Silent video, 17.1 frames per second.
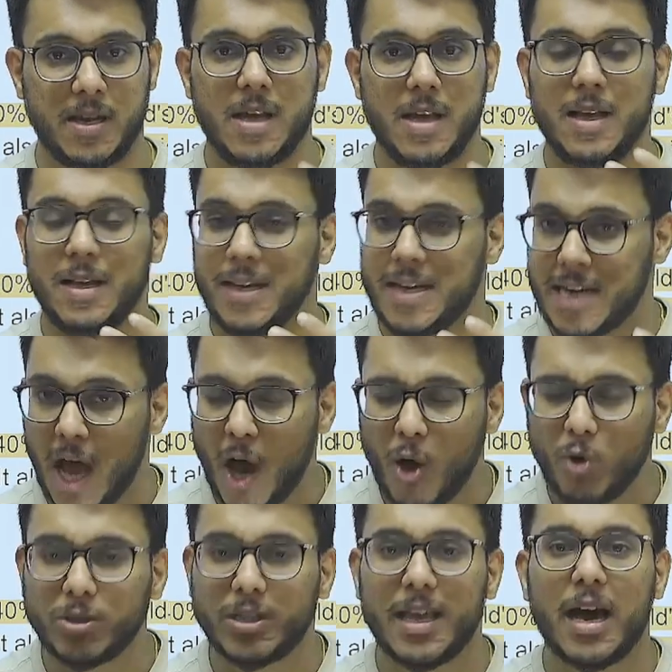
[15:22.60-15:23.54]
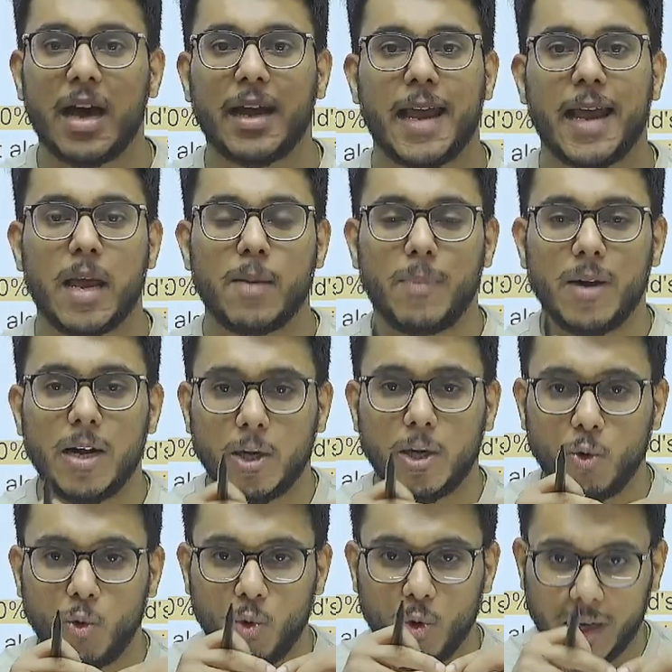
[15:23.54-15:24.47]
now they are able
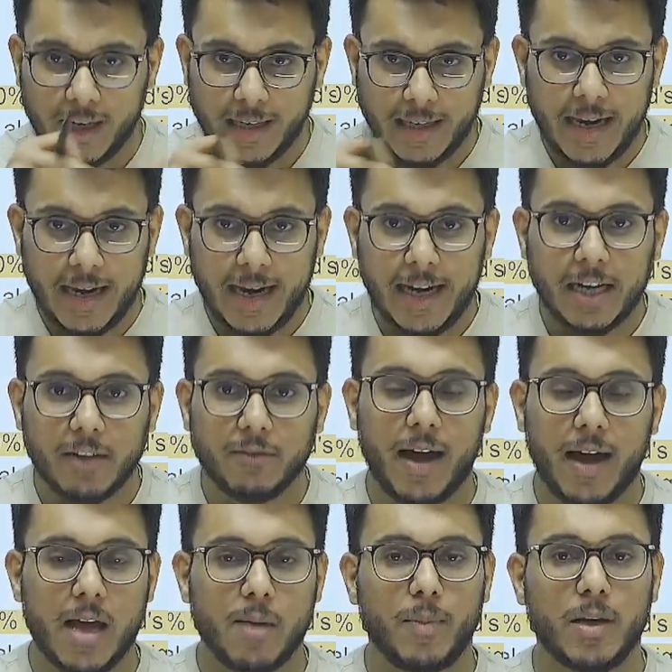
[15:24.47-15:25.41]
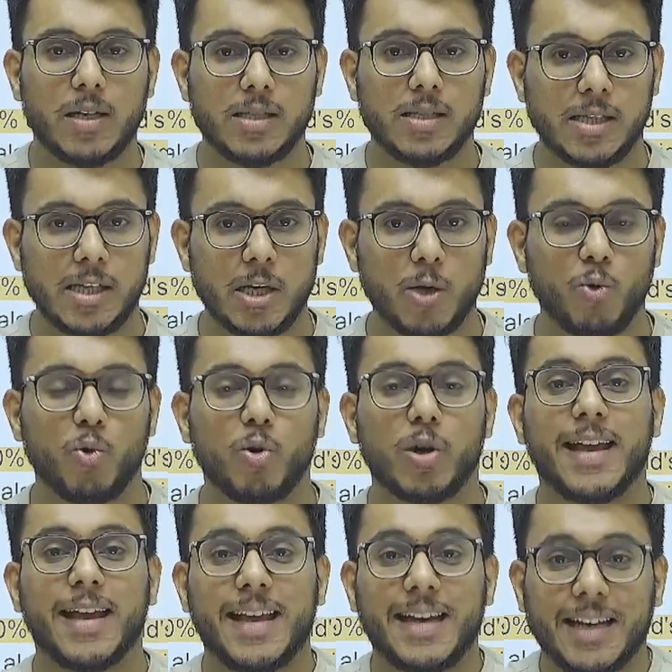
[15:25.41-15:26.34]
to create viable sea route
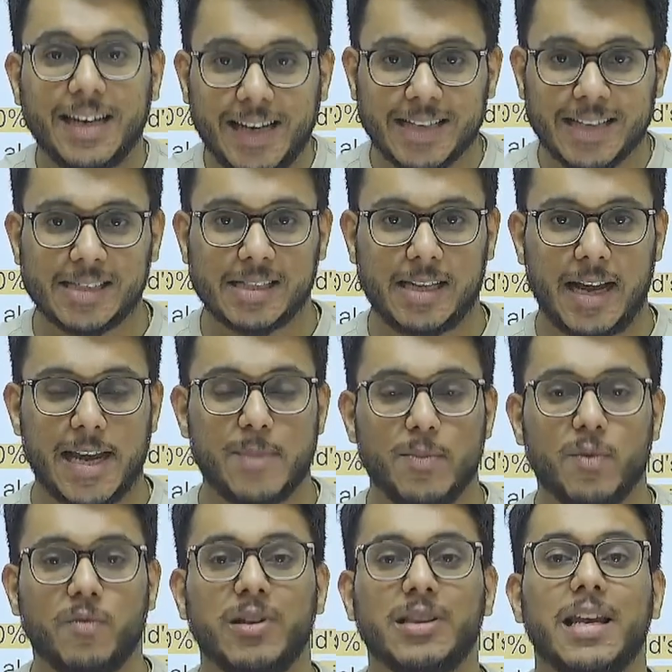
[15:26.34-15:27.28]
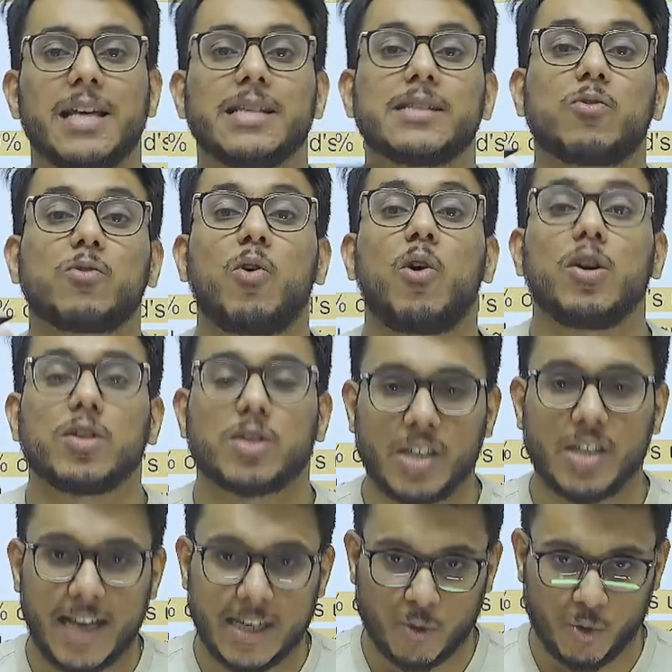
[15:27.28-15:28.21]
in less time with less cost
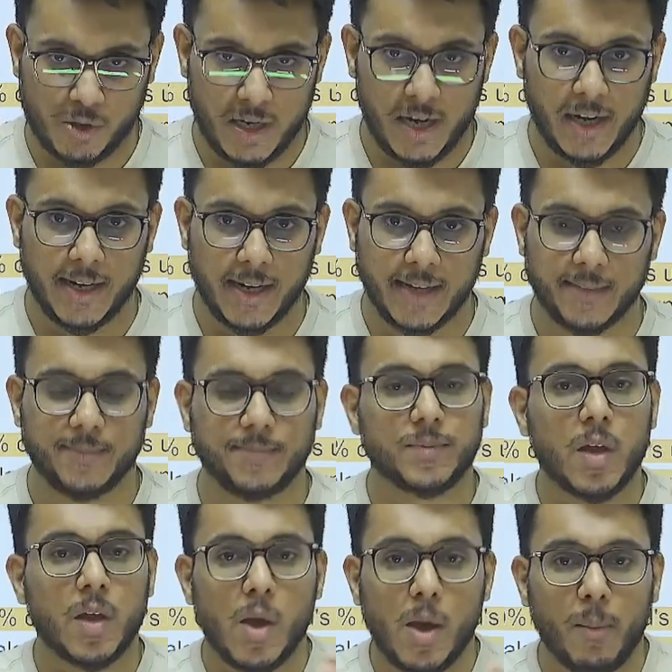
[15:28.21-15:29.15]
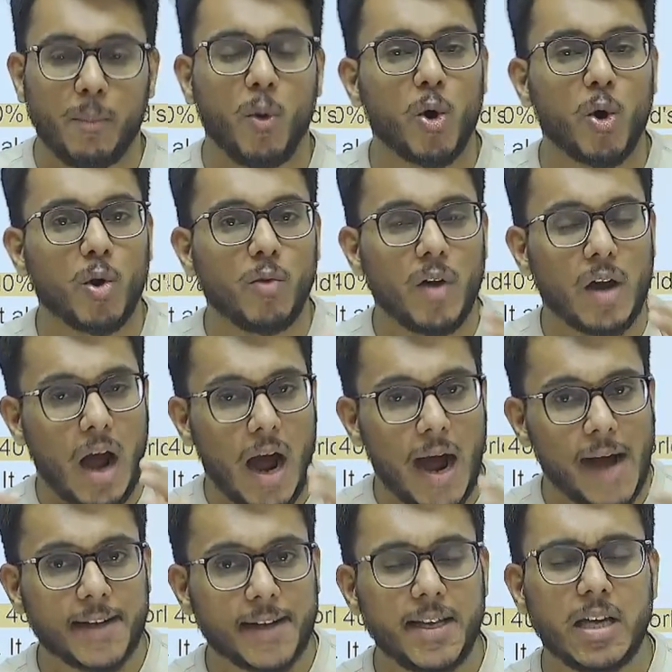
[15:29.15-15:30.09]
associated. Moreover,
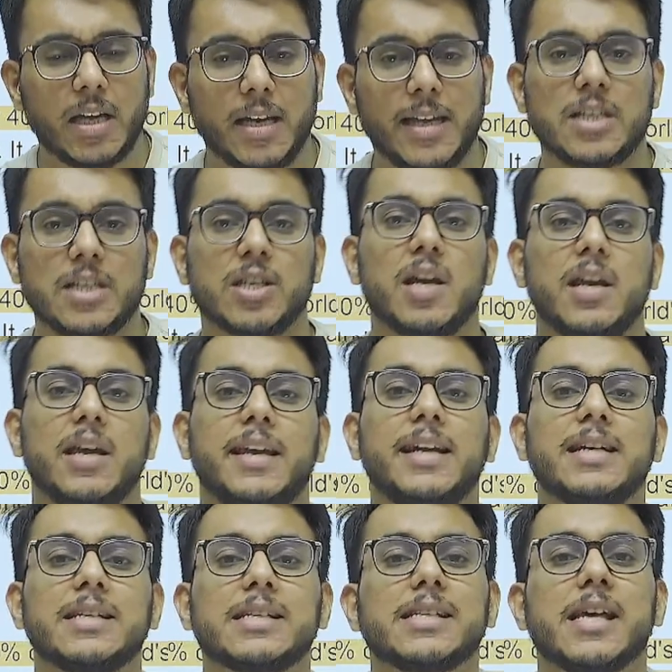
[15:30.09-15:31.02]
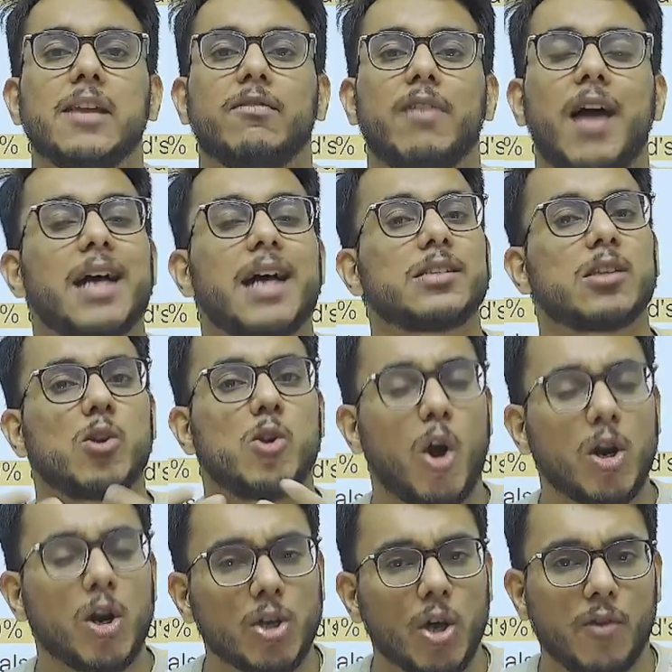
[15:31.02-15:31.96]
Arctic region in itself has a lot
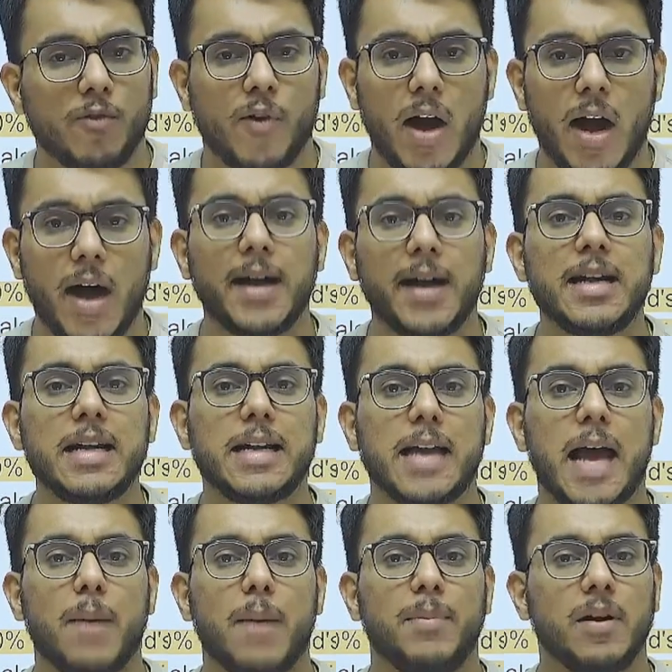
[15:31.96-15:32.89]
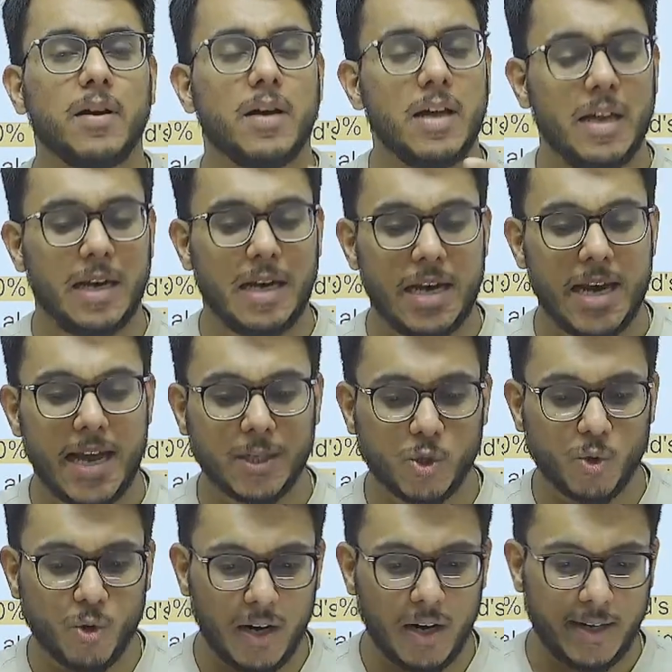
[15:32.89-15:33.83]
of untapped natural
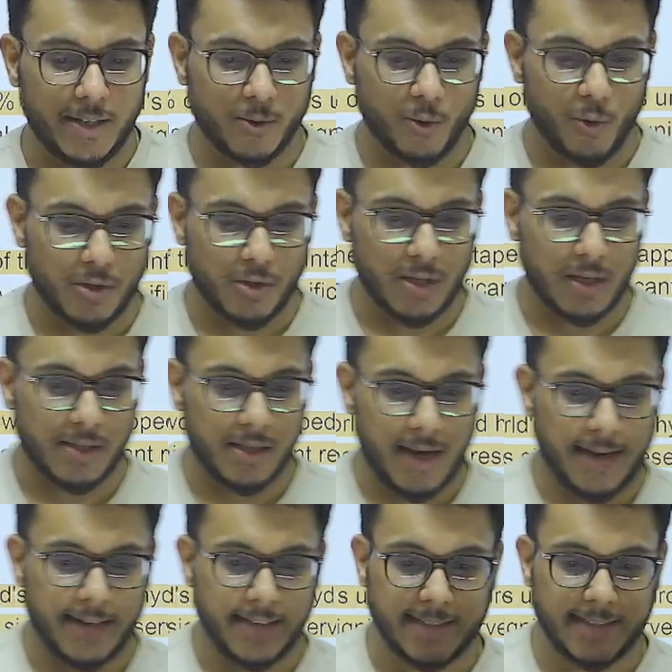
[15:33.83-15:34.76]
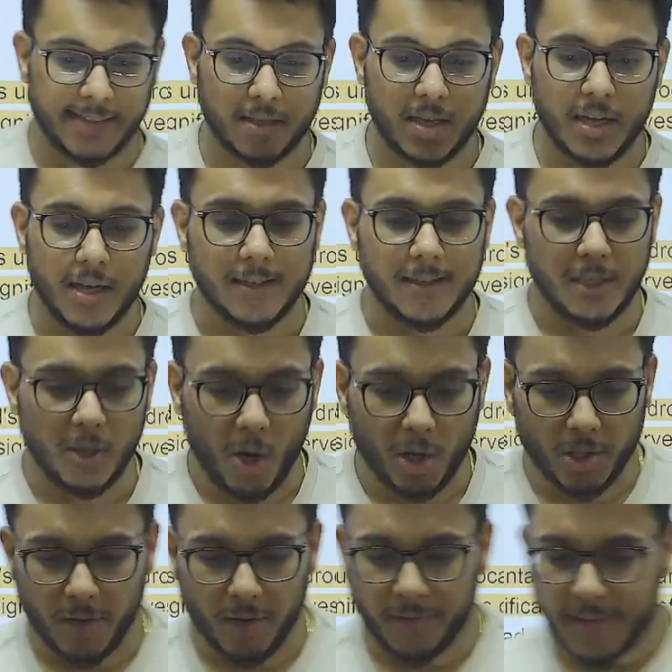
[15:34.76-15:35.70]
resources. It has a lot
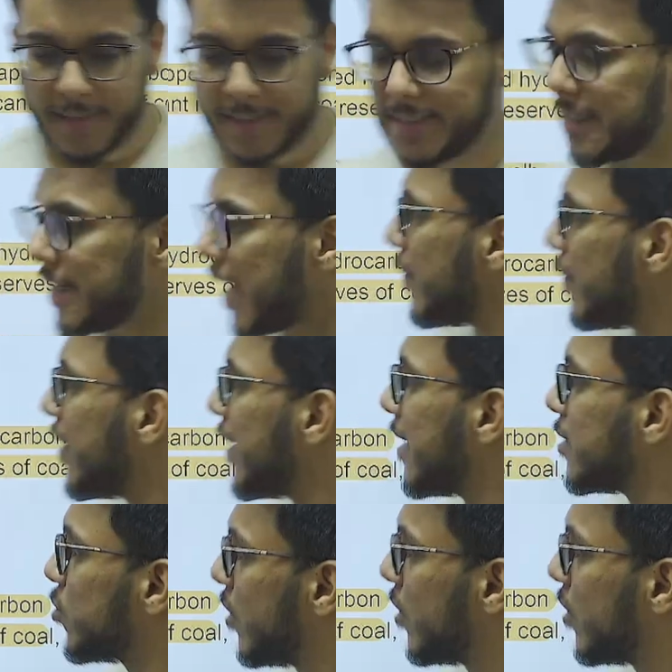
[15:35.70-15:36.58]
of untapped natural